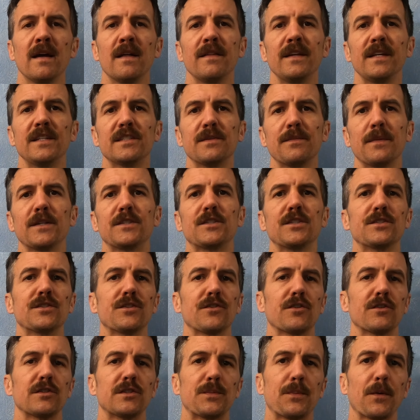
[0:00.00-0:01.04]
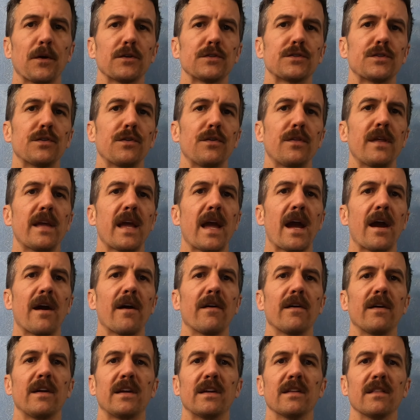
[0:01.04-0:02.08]
These emissions are dispersed through the
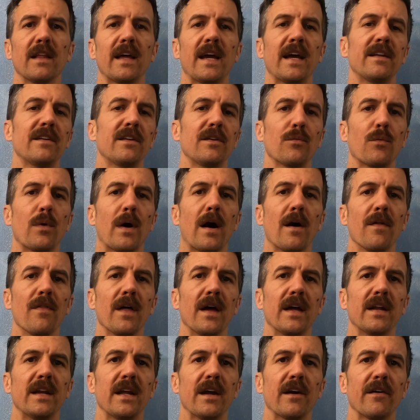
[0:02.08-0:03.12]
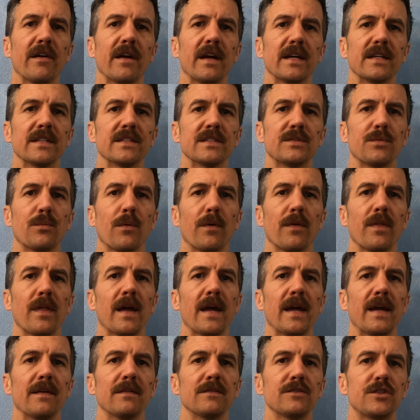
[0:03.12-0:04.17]
air and can land in wildland areas where
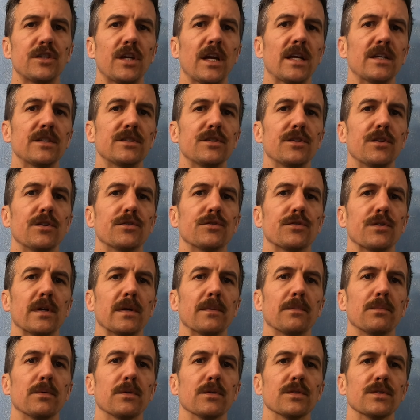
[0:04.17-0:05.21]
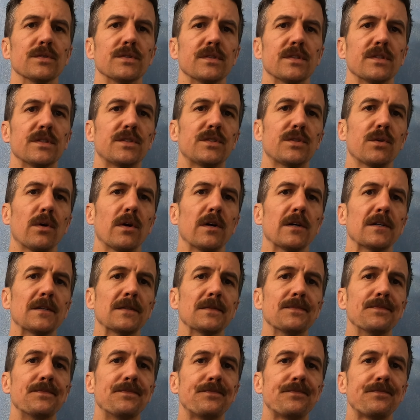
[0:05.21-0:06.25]
they change nutrient pools in the
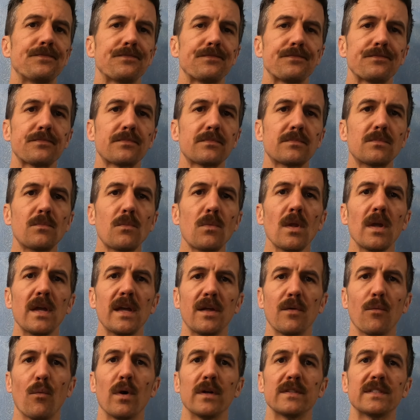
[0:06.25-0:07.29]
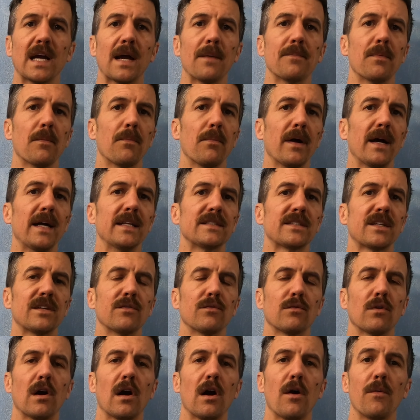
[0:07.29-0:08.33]
soil and what type of plants
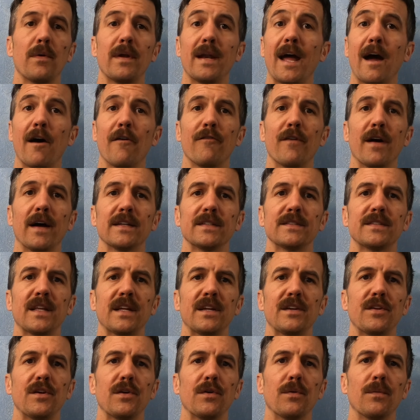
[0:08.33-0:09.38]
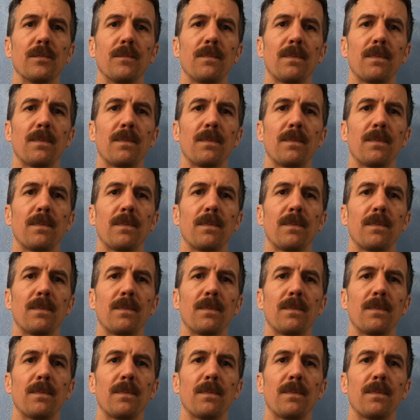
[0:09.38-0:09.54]
can grow and how fast they do.